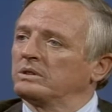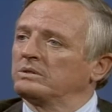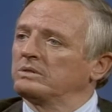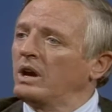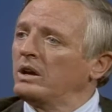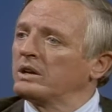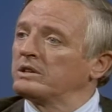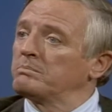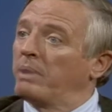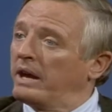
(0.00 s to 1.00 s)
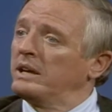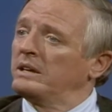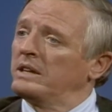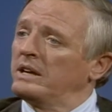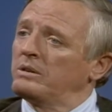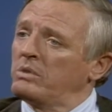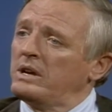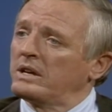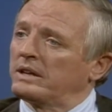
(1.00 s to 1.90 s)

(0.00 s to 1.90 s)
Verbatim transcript: to college and paid their well, way.